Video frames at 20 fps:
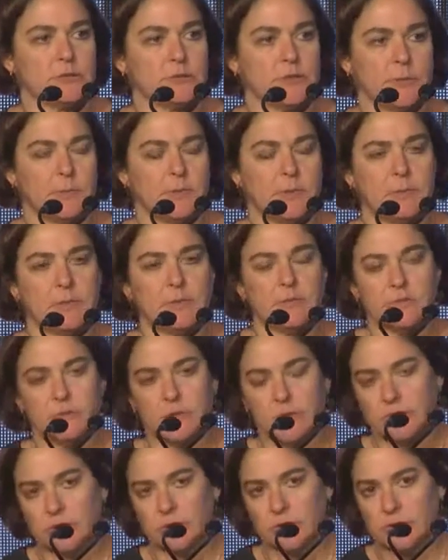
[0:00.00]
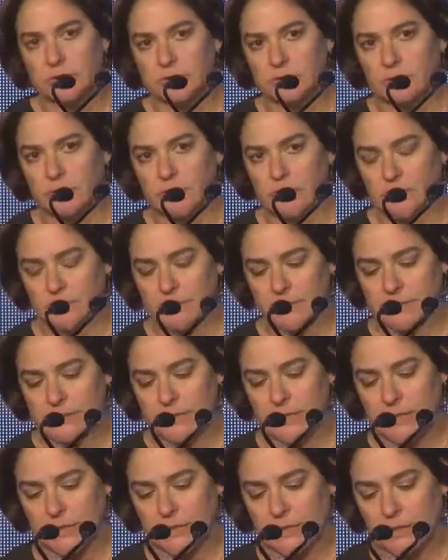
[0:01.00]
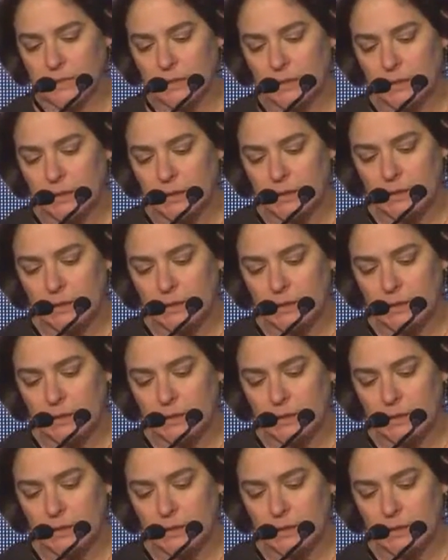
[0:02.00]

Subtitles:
Trump administration is going to be taking